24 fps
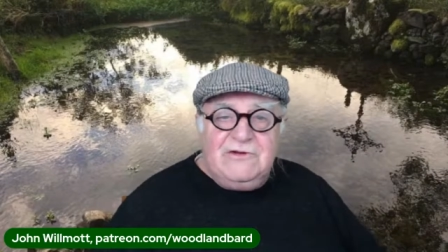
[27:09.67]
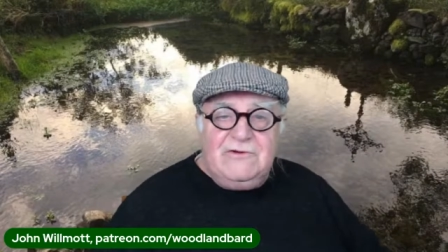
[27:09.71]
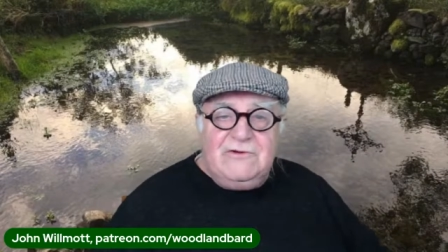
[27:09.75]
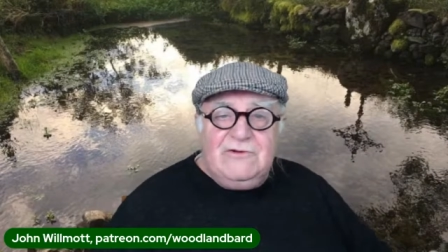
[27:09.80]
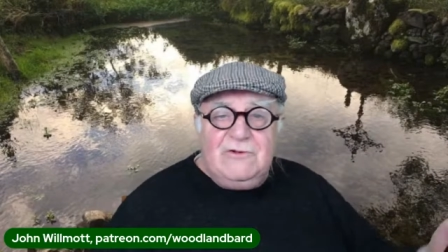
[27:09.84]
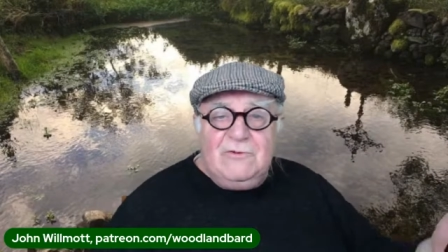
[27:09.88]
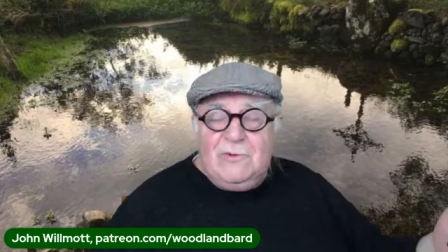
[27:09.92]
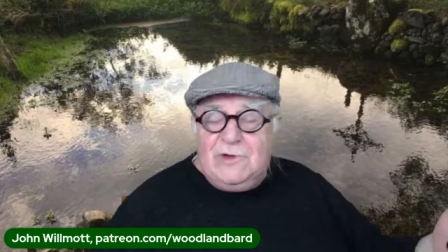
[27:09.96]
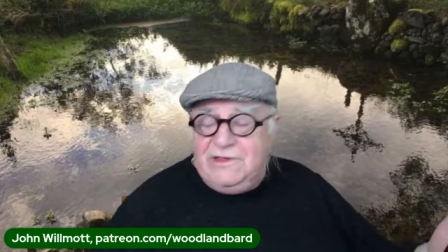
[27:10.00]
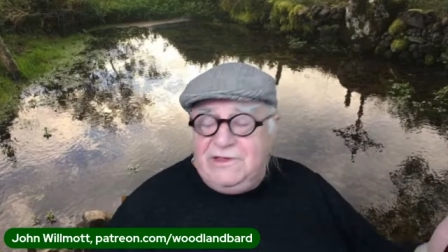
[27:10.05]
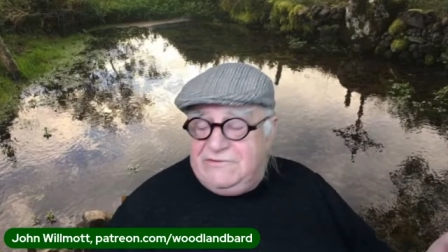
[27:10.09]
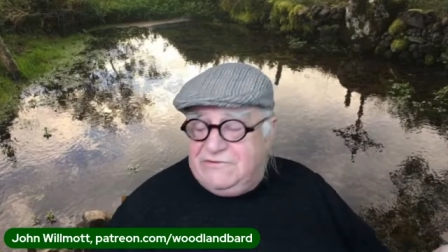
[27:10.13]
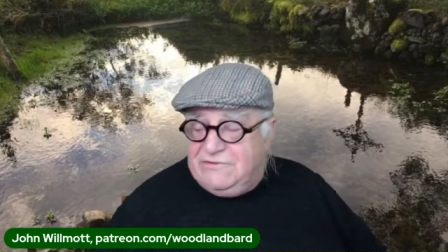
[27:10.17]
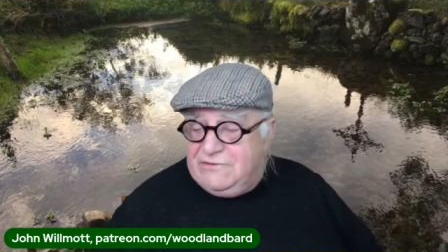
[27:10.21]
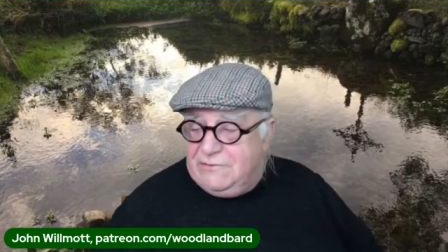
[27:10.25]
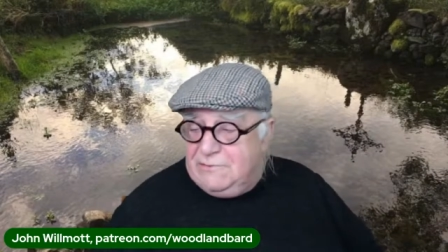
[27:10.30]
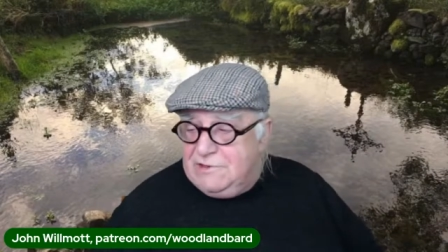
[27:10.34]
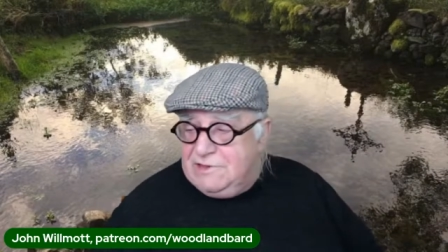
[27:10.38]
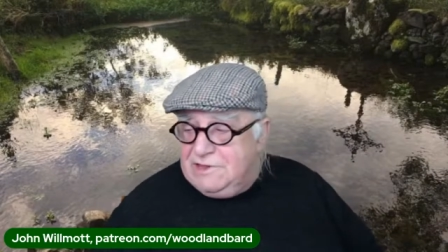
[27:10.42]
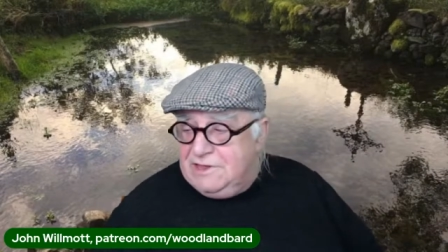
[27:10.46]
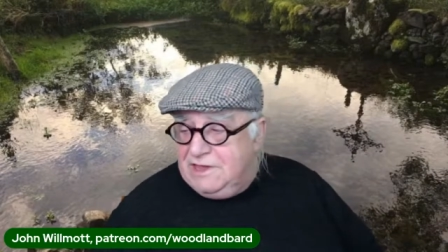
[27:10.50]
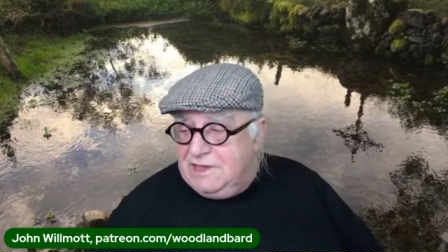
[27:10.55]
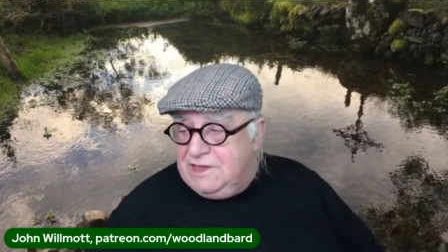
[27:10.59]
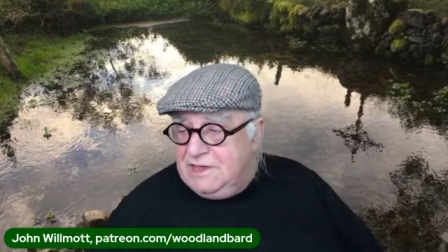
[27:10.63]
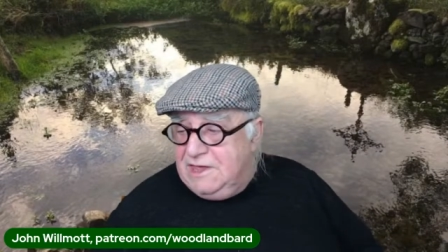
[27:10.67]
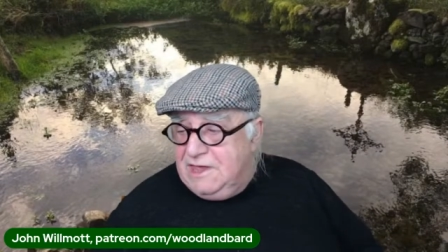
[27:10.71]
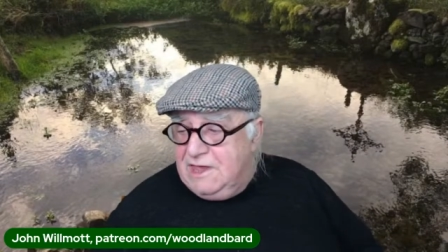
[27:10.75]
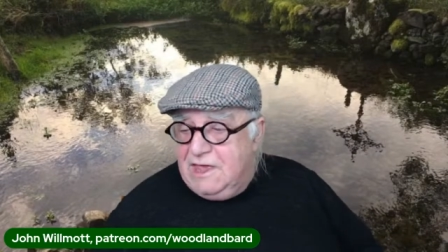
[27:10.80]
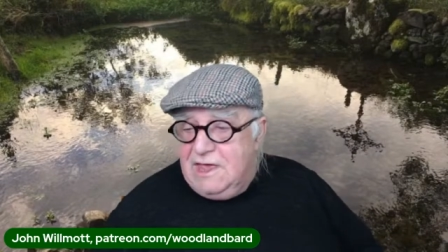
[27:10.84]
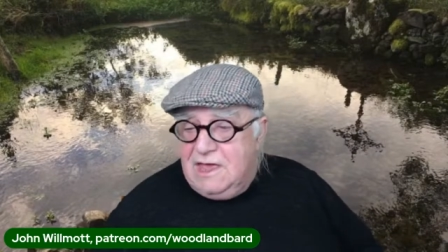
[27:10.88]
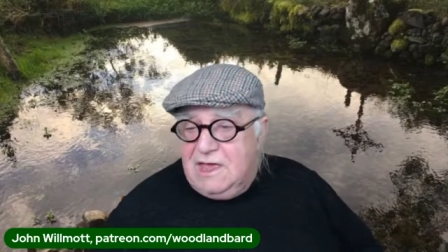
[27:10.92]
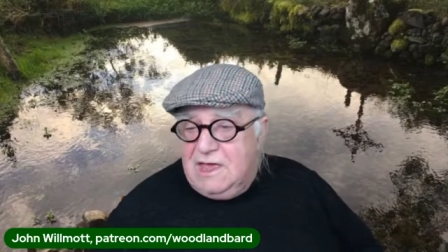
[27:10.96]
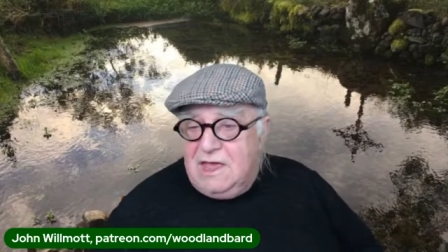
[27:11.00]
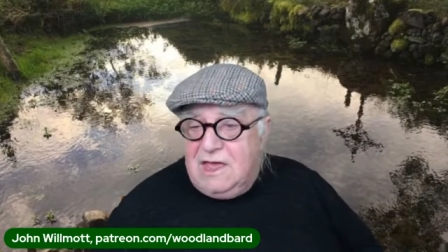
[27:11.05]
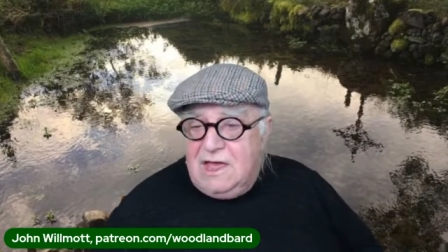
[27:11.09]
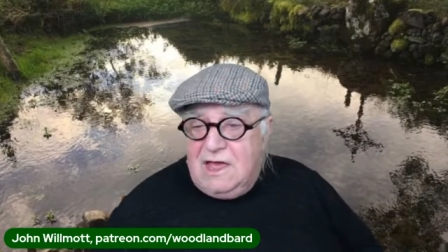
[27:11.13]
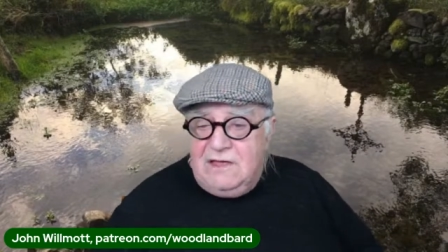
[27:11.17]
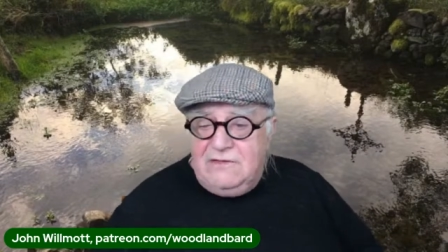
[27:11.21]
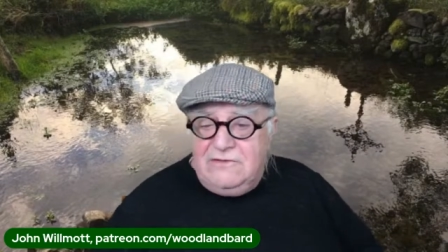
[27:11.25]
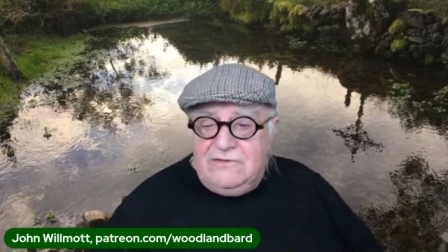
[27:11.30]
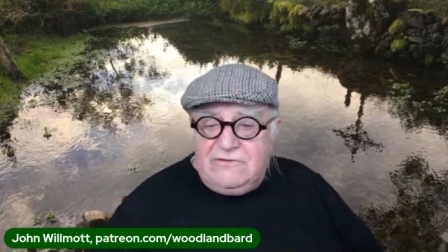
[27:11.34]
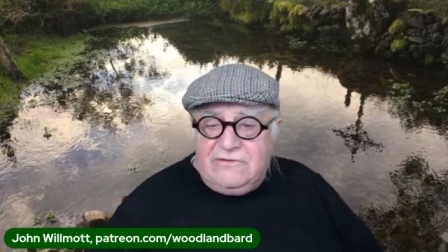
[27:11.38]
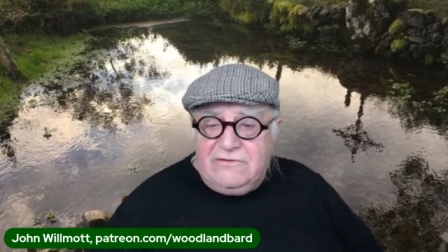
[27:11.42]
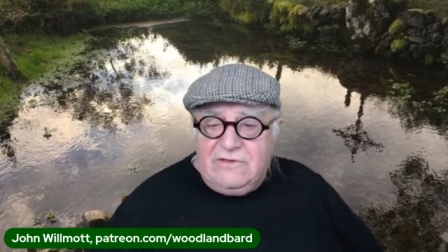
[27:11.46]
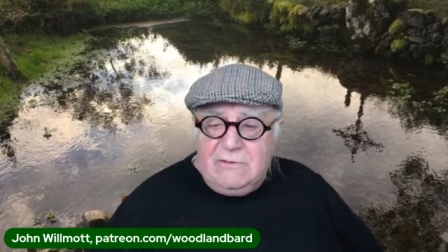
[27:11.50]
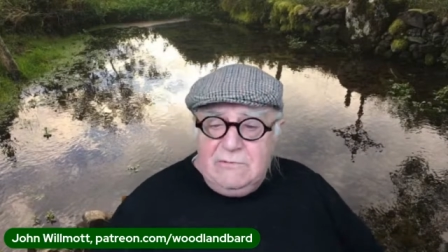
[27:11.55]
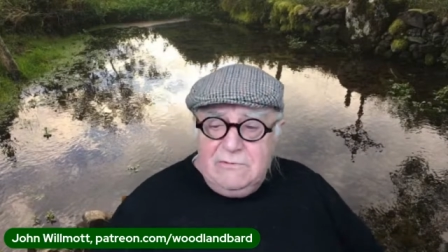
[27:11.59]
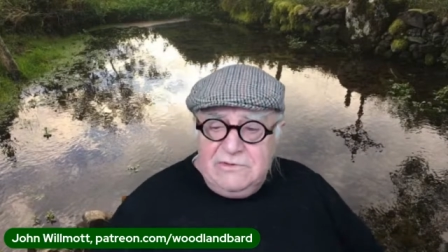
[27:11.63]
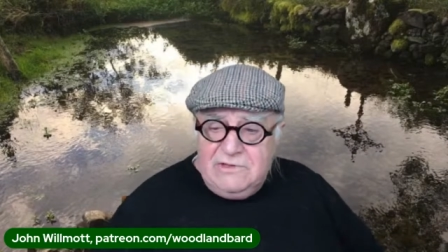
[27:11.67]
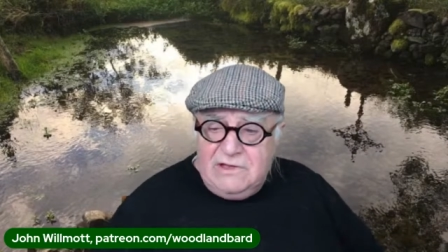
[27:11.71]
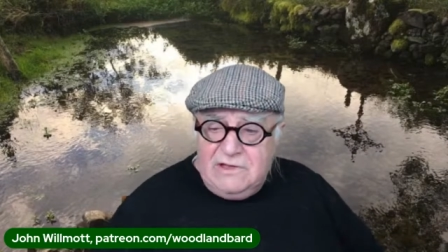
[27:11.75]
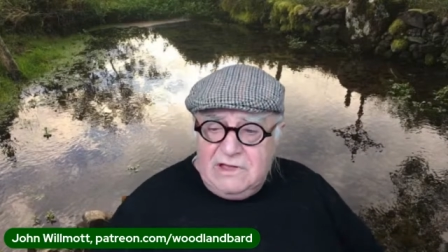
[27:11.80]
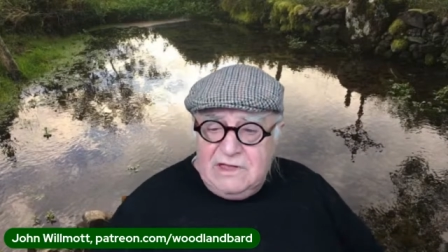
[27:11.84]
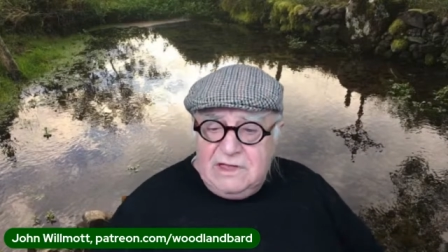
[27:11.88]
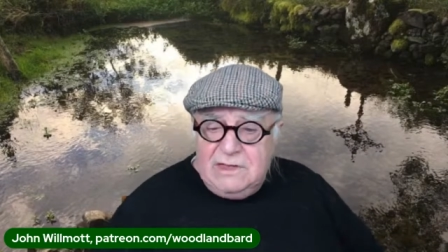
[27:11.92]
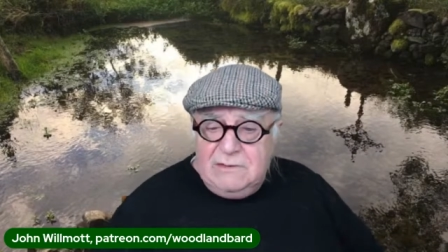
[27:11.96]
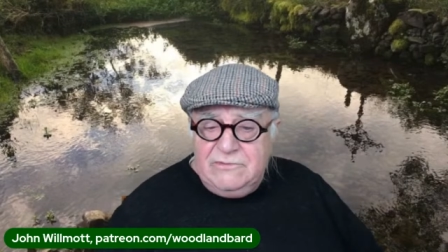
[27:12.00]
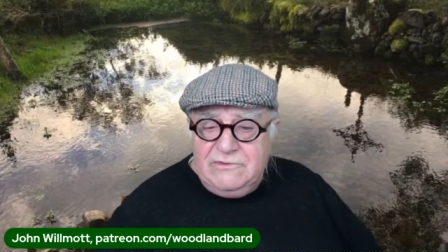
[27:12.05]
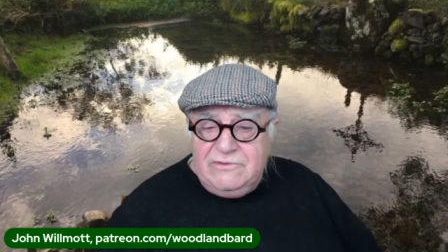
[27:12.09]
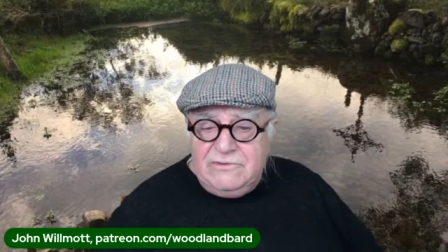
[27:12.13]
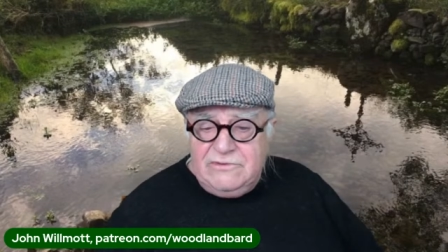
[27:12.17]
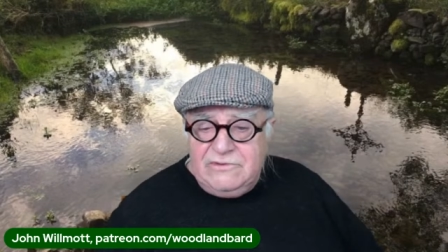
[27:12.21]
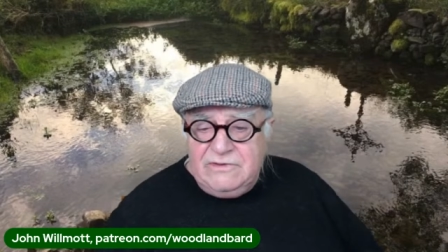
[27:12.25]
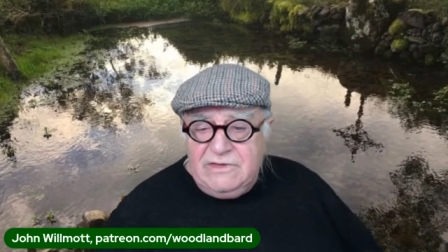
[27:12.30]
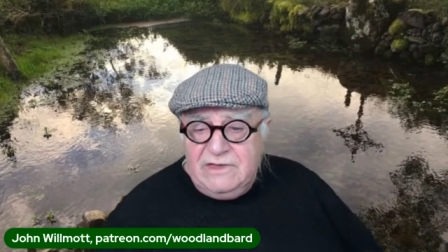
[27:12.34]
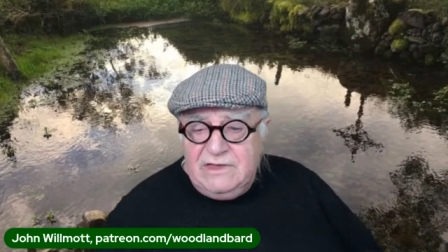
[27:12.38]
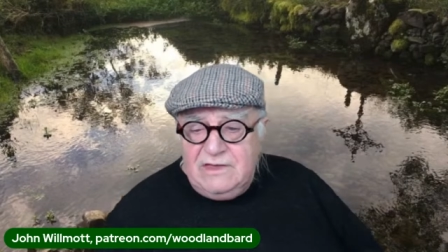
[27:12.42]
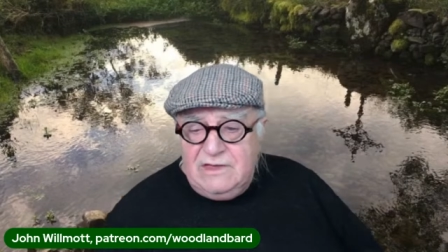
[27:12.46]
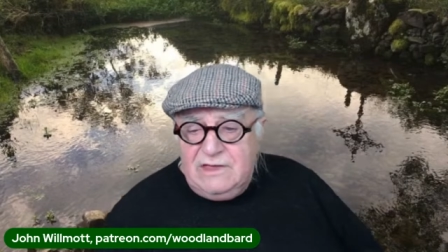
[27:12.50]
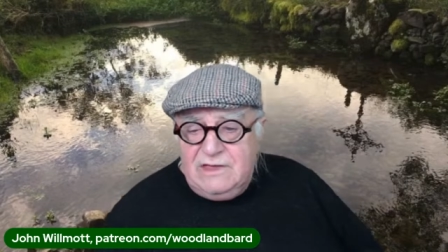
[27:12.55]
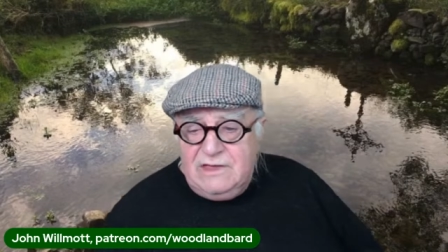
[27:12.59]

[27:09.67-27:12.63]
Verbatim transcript: Total waste of money. And sometimes